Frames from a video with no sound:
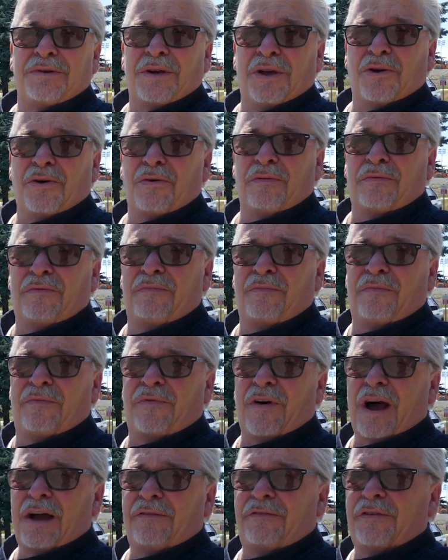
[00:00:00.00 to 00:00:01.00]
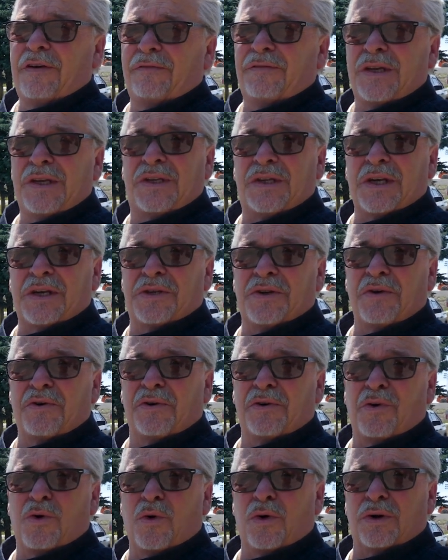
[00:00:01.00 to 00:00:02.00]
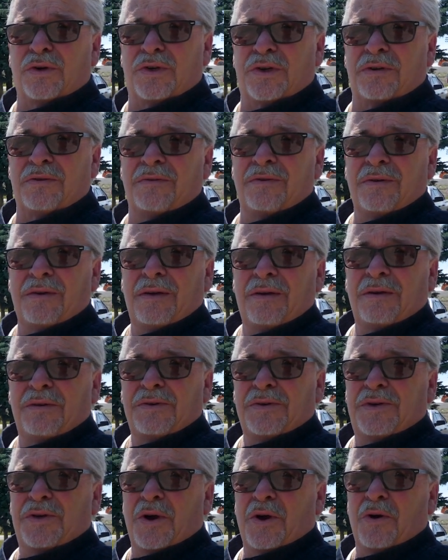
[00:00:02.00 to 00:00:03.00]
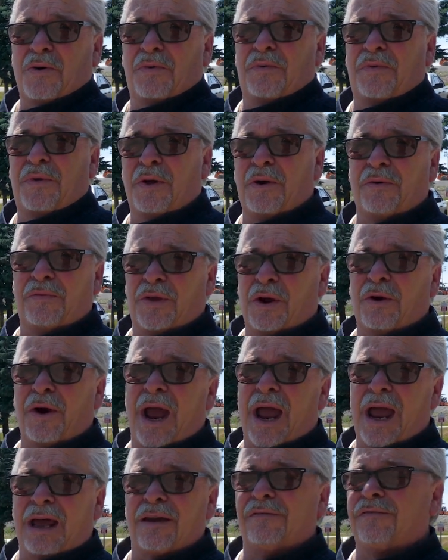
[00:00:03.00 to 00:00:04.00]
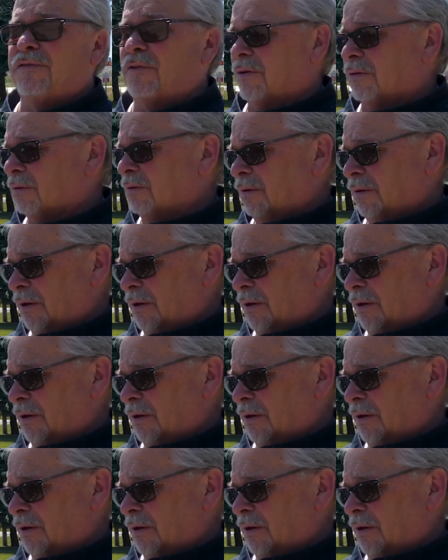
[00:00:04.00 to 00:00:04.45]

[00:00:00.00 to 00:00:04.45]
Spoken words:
you know, 550, 600 horse. So they're a handful.